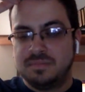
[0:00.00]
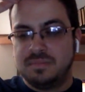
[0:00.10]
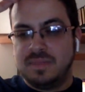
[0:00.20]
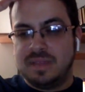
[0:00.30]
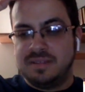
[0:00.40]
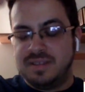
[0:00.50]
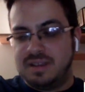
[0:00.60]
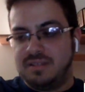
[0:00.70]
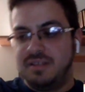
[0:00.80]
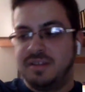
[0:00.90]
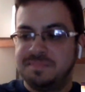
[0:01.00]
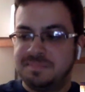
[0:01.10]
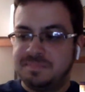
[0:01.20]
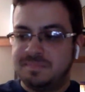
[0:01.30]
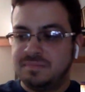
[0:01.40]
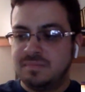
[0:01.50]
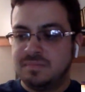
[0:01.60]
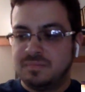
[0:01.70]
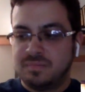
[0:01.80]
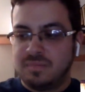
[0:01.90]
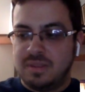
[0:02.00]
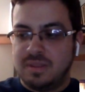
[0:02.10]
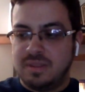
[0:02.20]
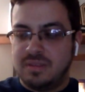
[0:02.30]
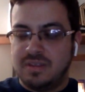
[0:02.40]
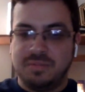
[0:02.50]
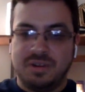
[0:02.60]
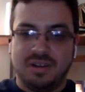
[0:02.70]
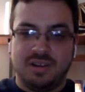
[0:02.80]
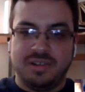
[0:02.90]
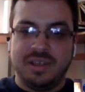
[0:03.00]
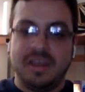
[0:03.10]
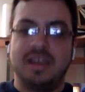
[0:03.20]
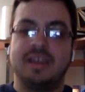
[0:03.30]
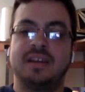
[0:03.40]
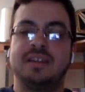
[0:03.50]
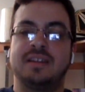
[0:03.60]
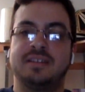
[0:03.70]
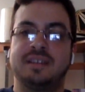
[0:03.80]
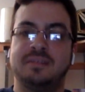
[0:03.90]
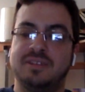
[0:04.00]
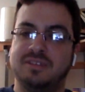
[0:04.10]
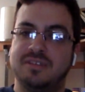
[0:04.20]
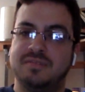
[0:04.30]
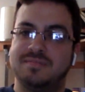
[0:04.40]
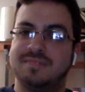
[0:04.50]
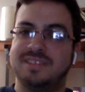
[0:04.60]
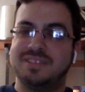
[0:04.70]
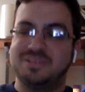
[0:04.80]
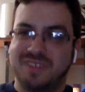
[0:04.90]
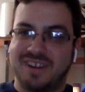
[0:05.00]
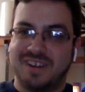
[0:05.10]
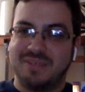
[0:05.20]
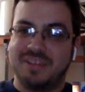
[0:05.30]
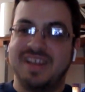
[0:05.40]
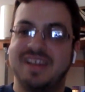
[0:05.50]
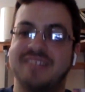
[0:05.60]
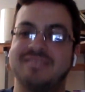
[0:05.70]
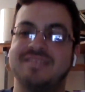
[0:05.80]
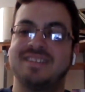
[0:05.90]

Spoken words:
That's Ziggler. The Jinder Mahal thing, I thought they went a little too far with that.